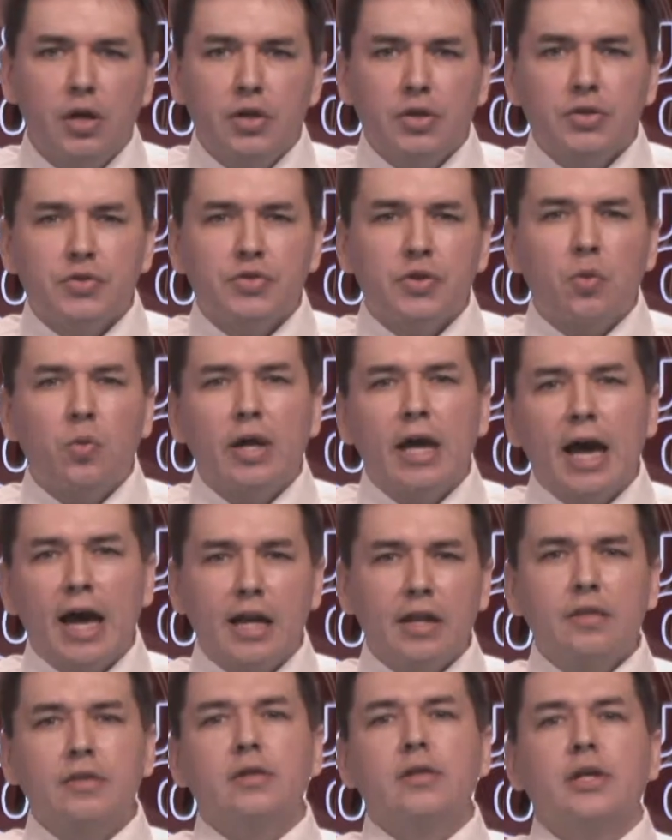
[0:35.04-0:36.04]
So we
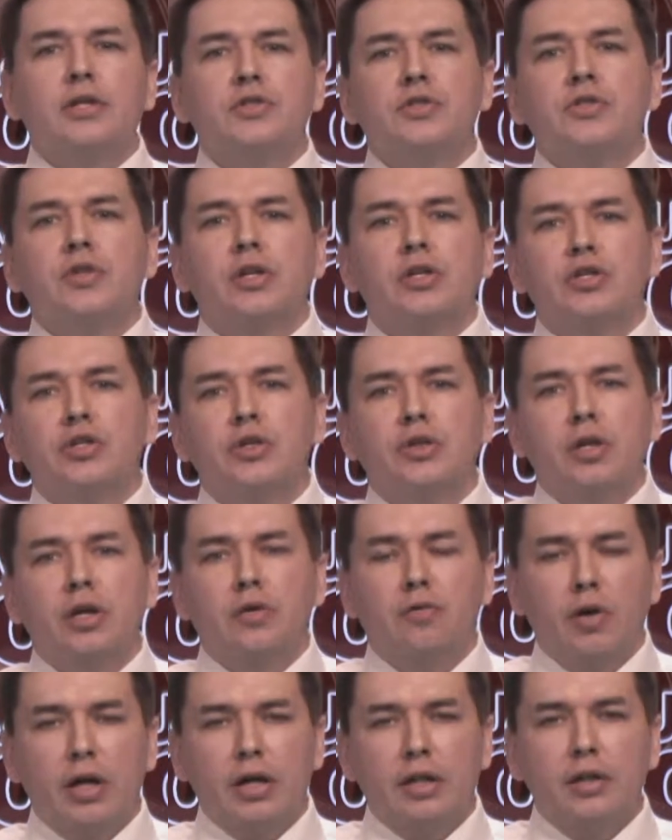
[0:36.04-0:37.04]
added the legislation
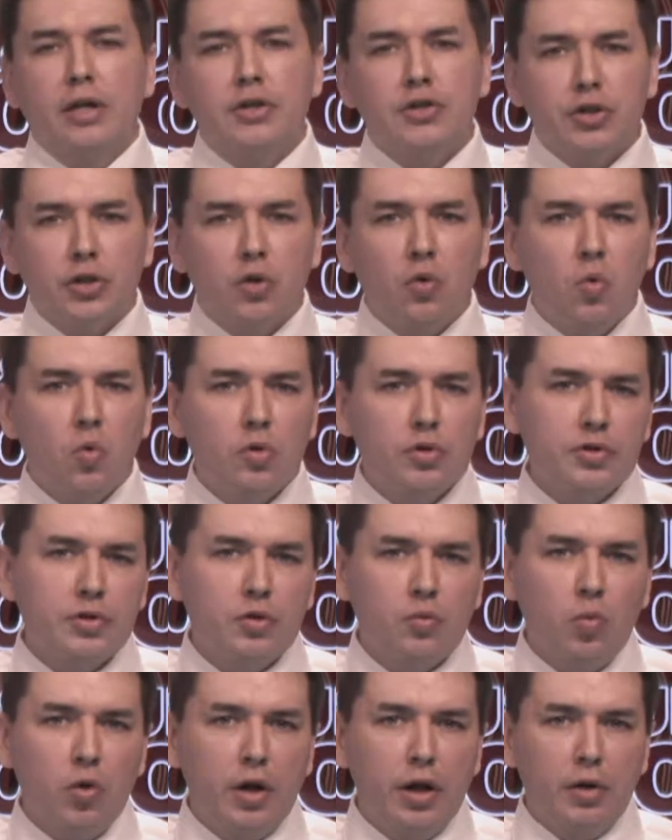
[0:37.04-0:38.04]
and regulation course to
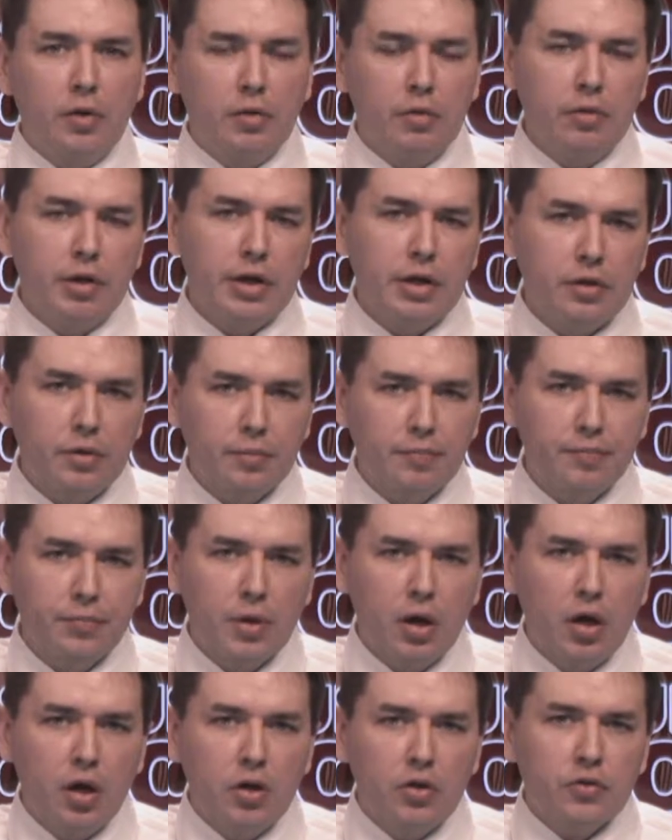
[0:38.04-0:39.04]
the 1L curriculum
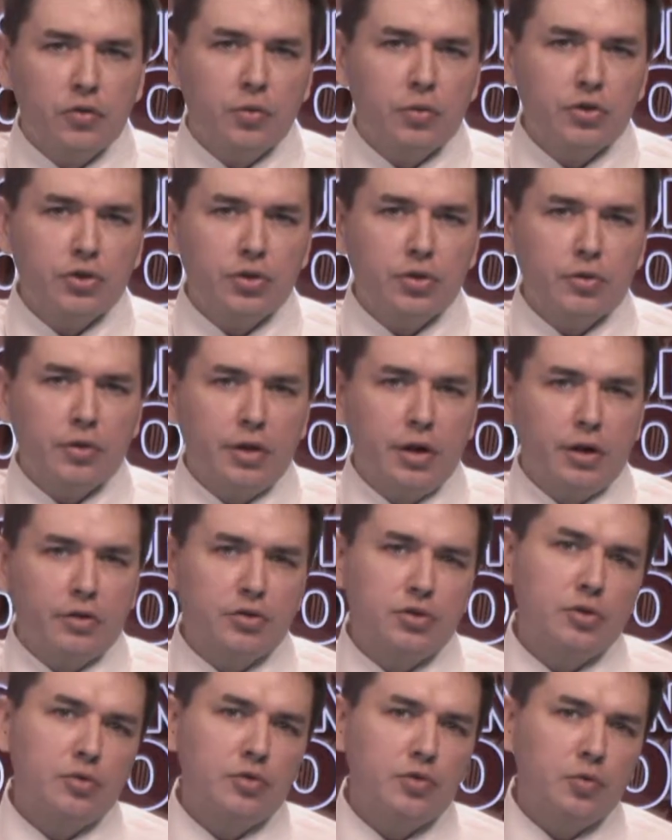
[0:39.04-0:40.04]
to ensure that our
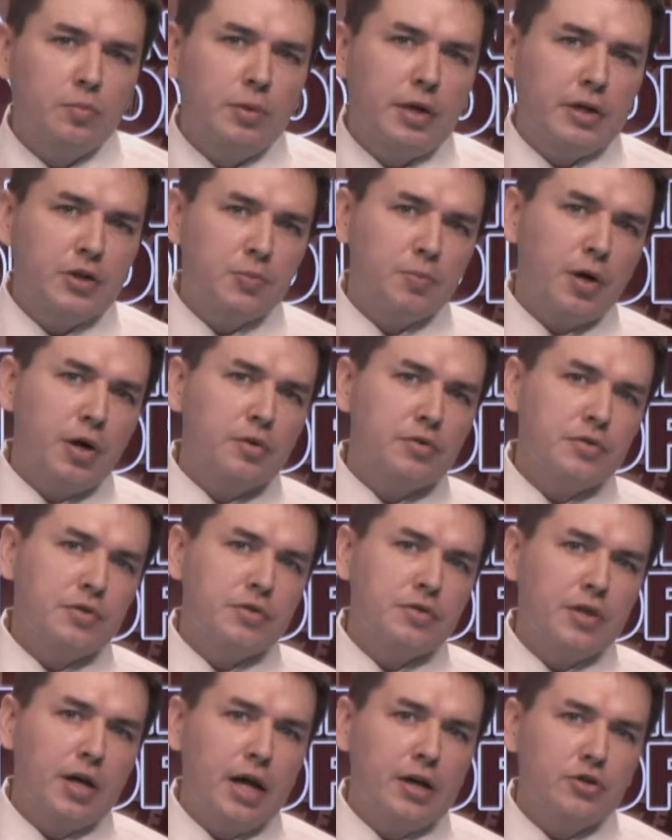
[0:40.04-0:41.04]
students would be exposed to
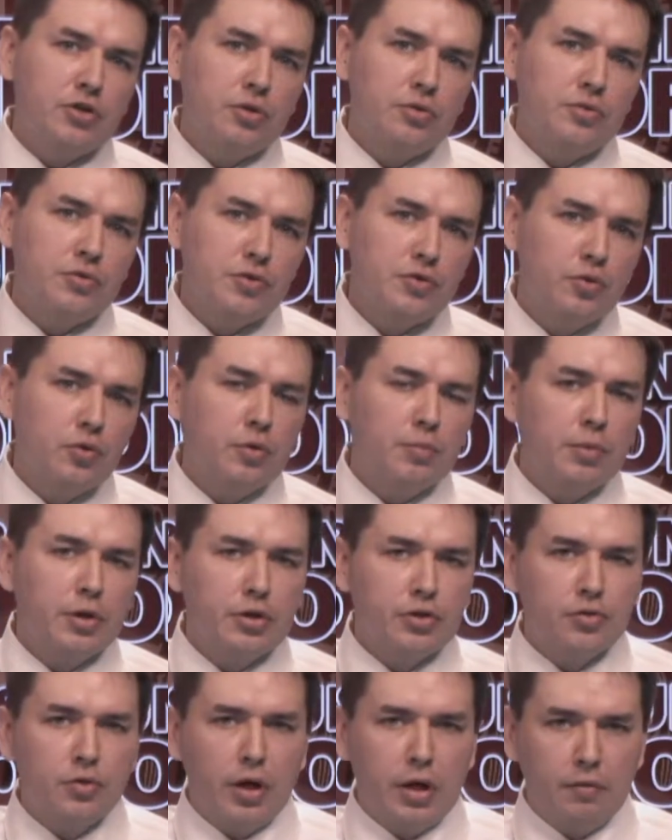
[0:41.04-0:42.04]
statutes and to
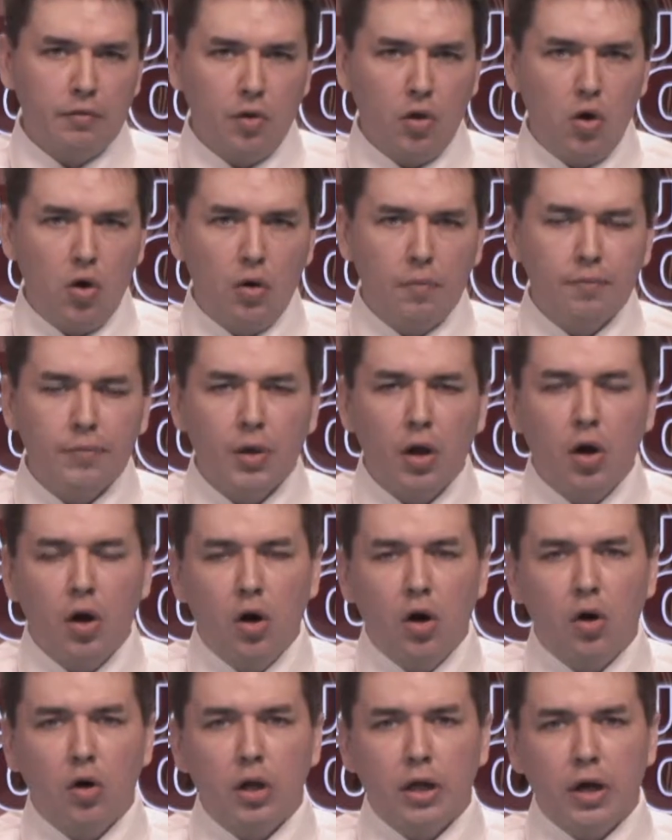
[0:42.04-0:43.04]
administrative law
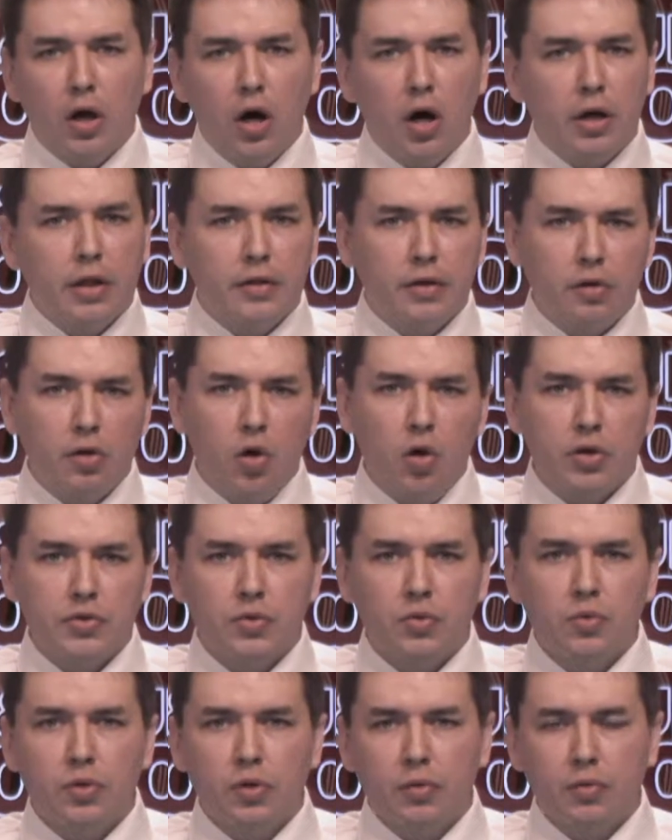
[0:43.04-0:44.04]
early on in their law
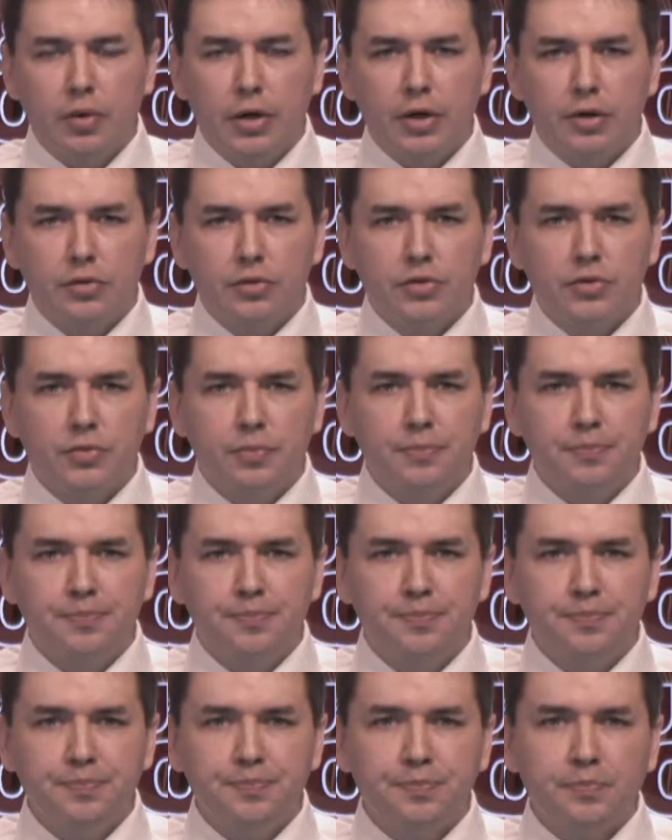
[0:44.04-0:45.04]
school careers.
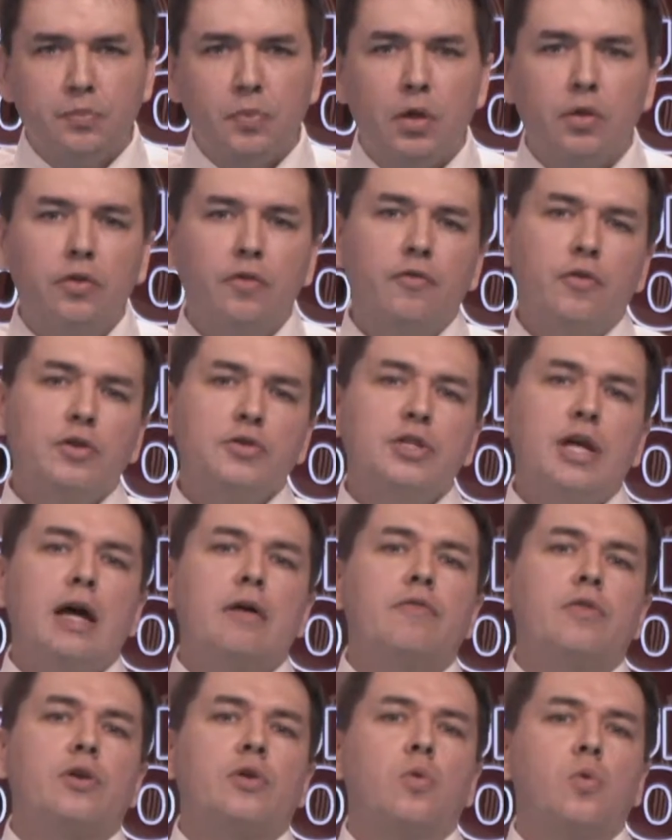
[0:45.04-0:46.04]
The first
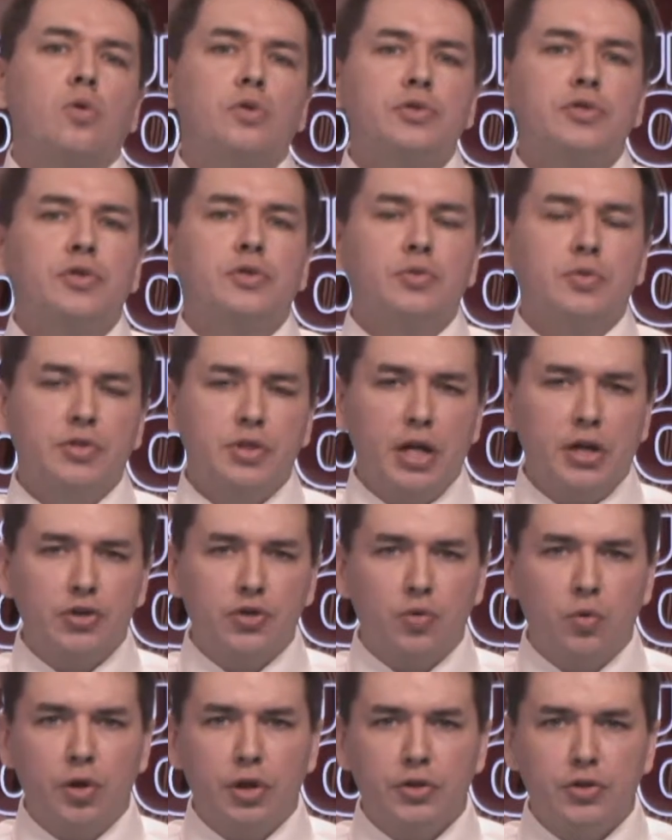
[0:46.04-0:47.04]
half of the course deals with
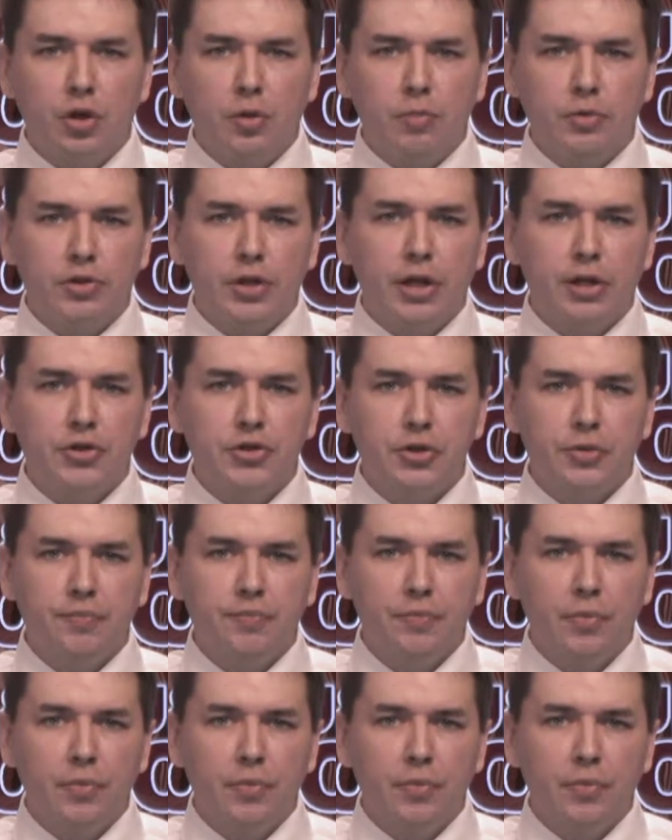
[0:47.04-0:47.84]
statutory interpretation.